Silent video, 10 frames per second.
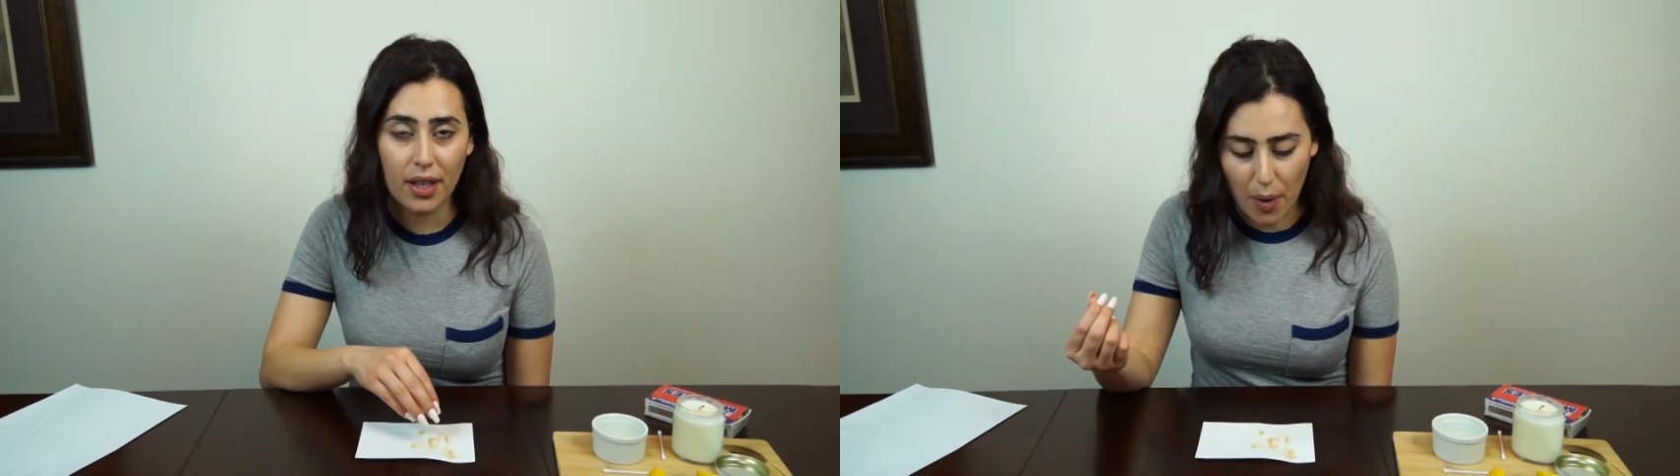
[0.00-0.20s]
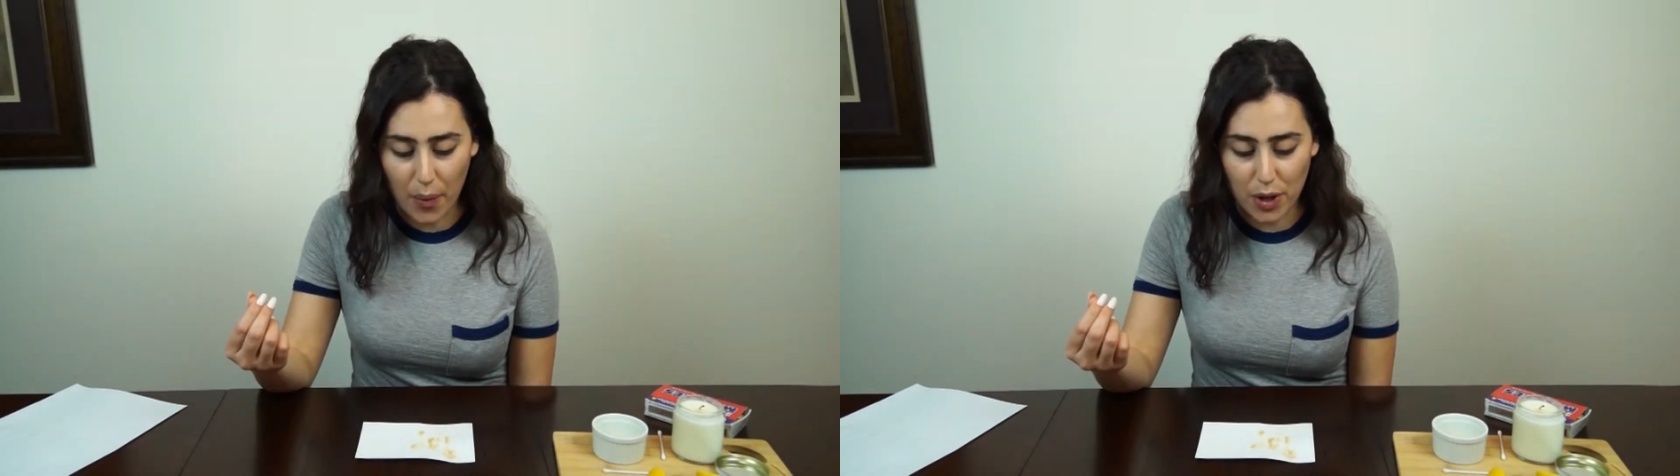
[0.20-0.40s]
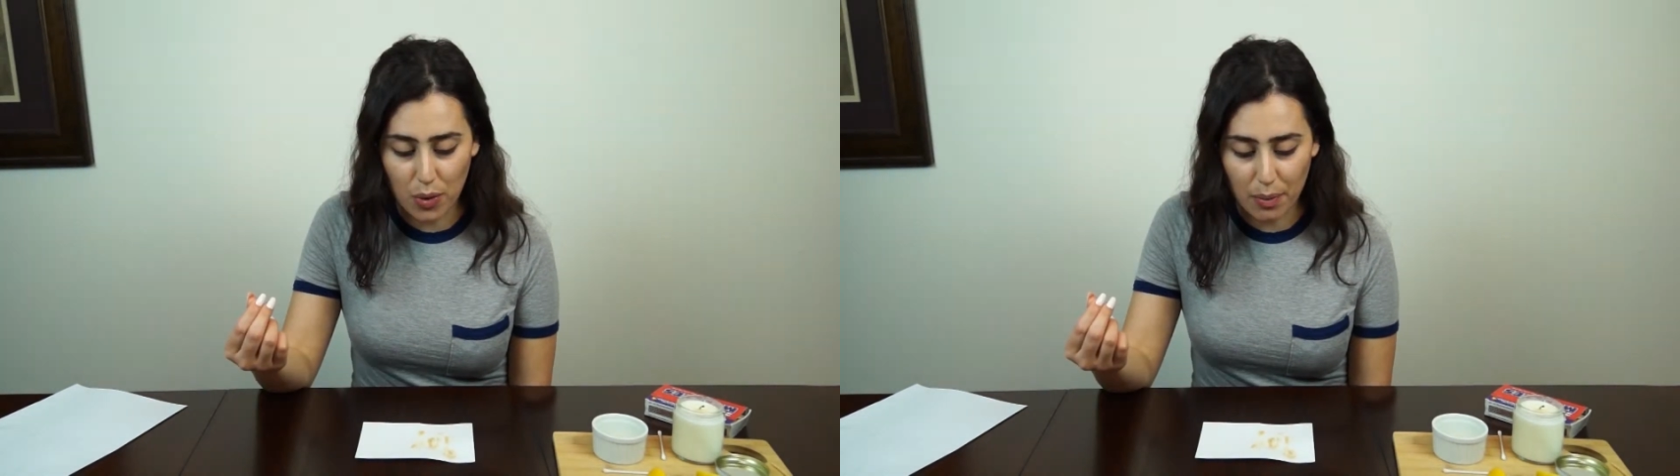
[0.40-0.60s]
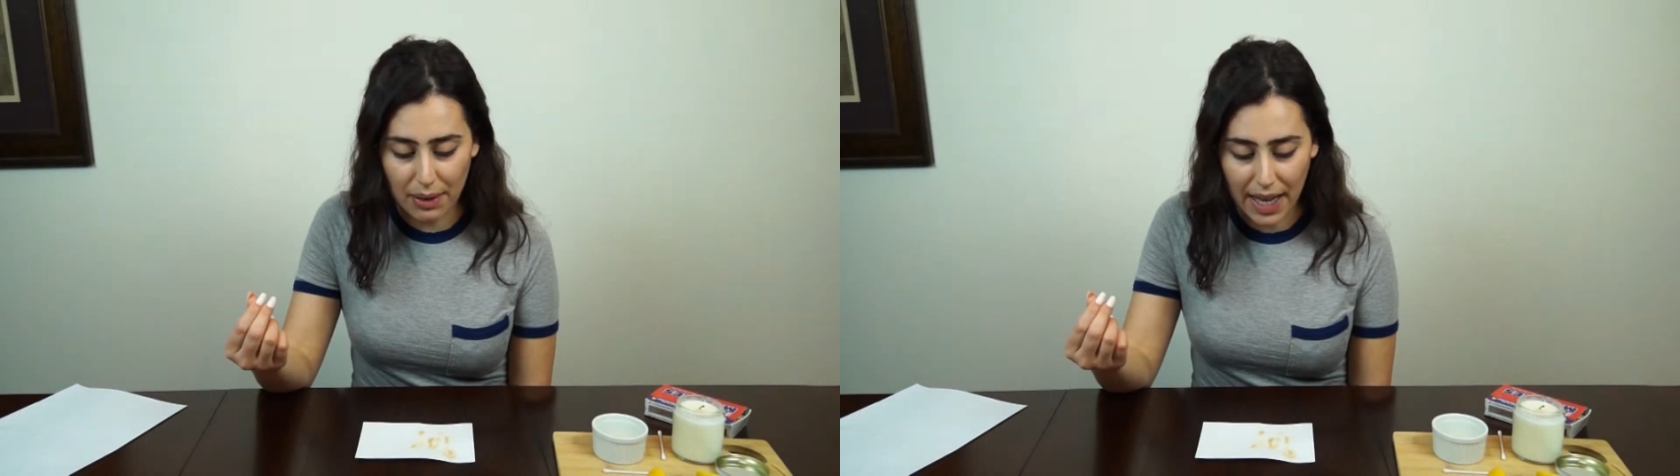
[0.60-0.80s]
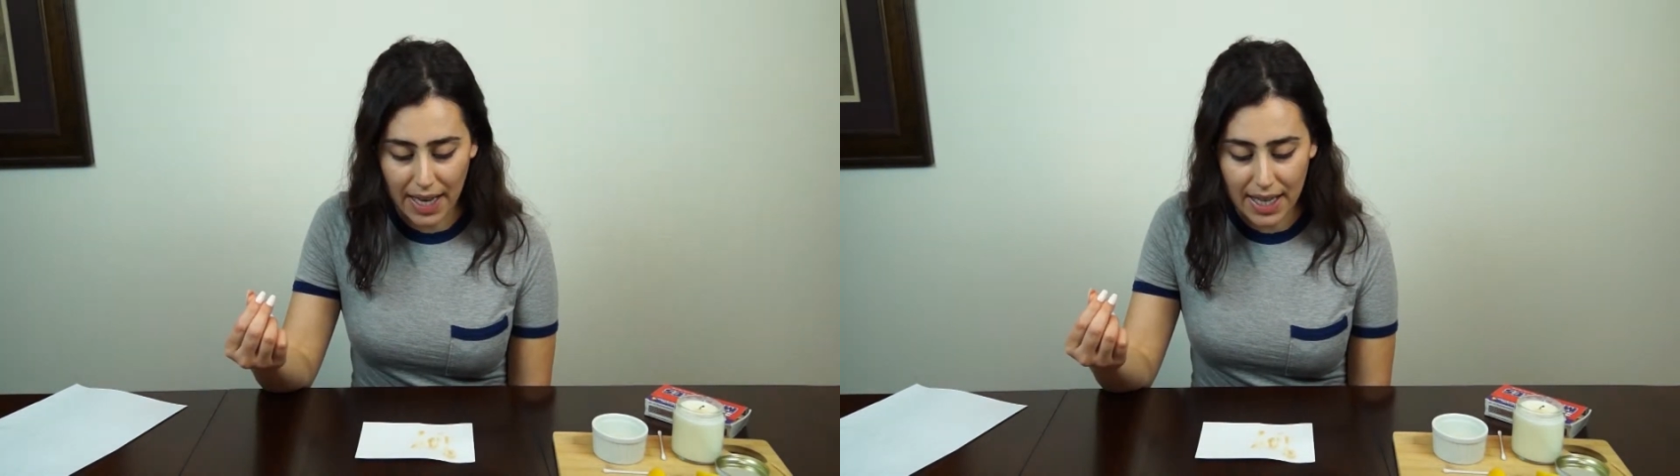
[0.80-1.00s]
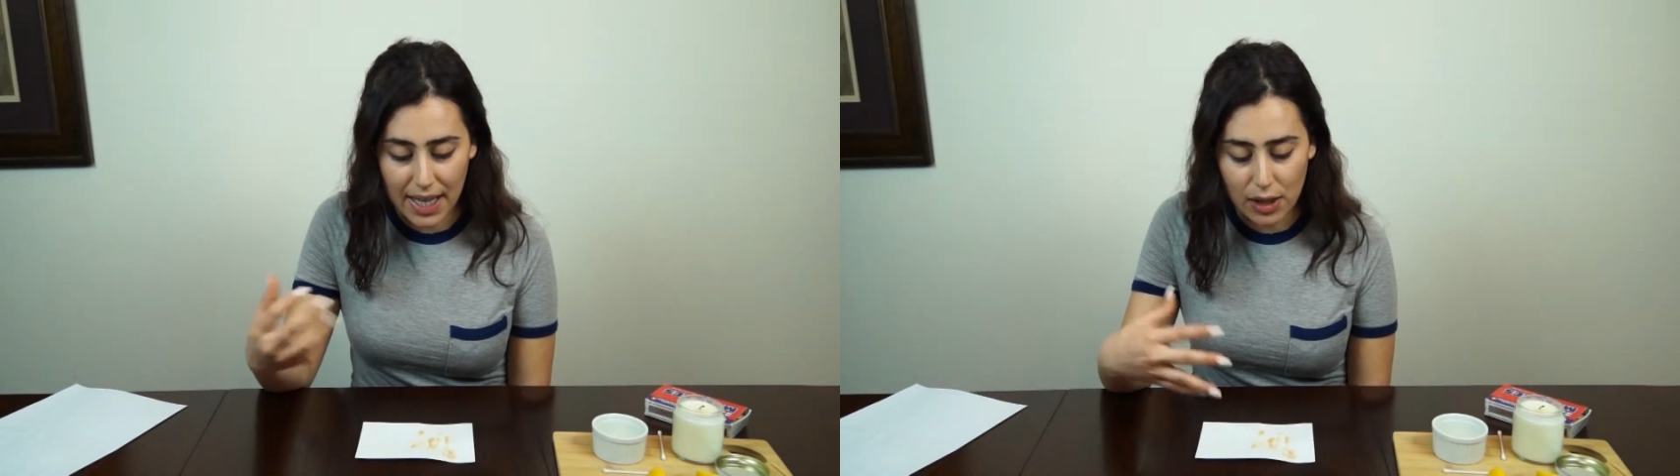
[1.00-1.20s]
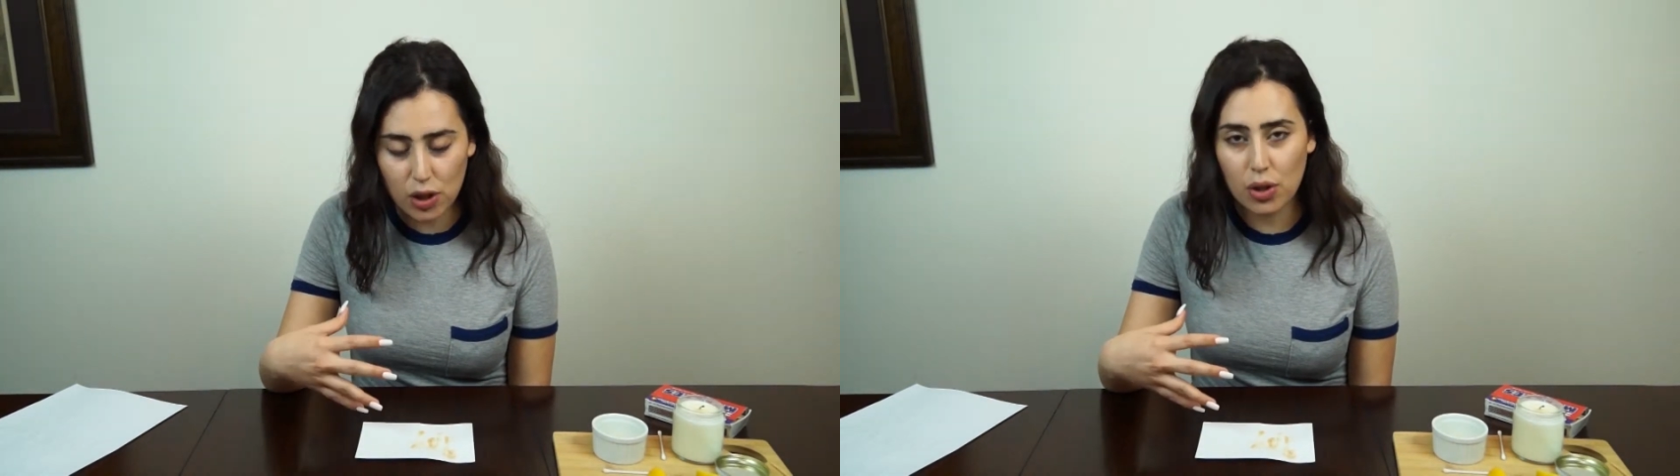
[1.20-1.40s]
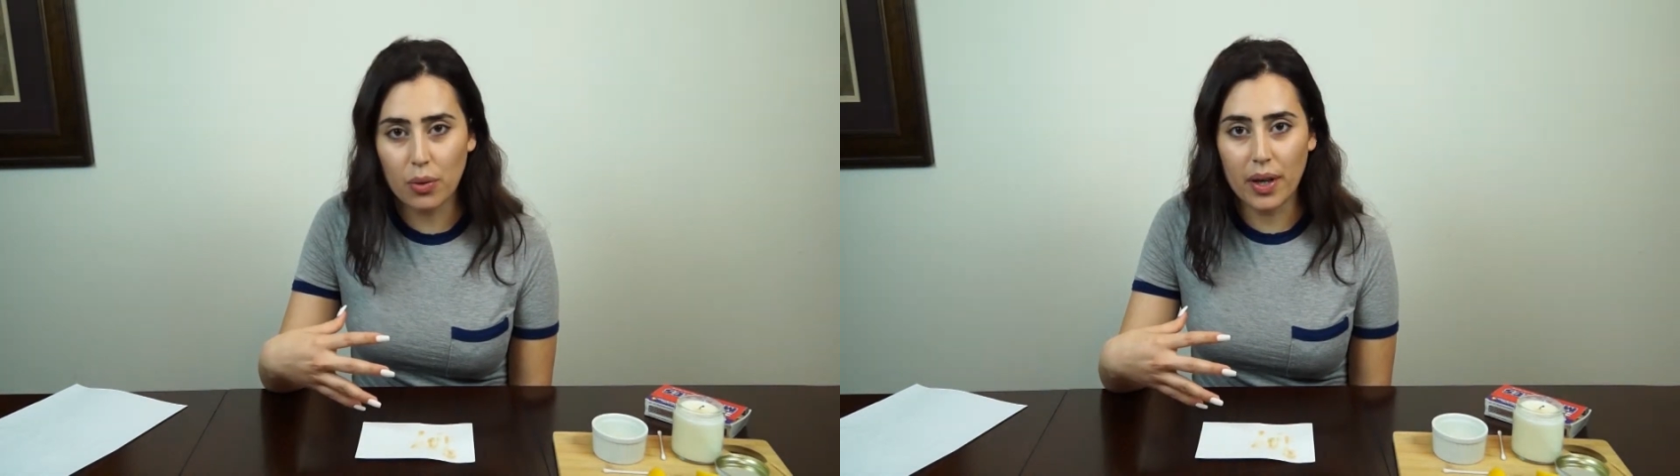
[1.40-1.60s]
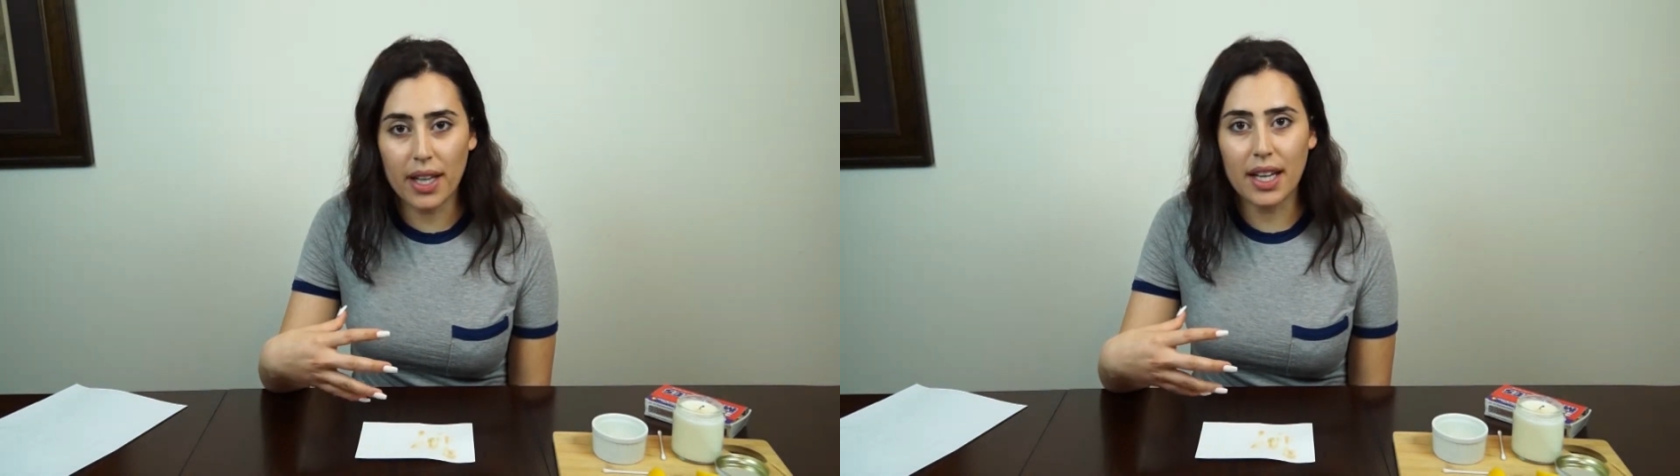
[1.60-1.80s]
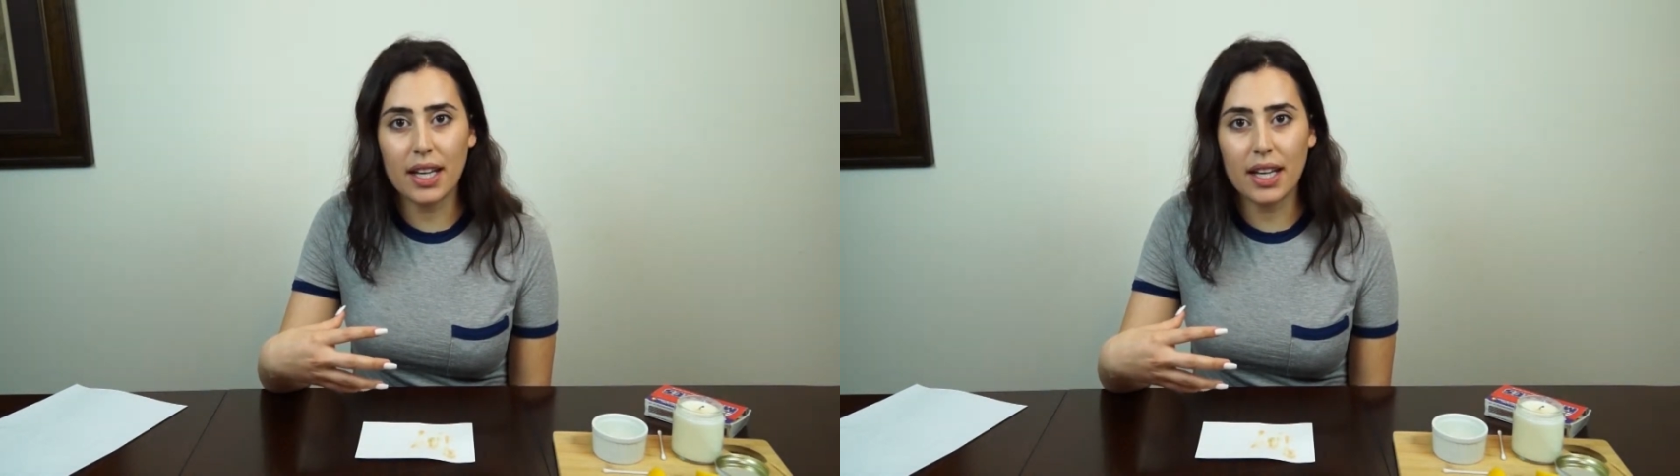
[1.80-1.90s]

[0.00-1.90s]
and when you apply heat to it,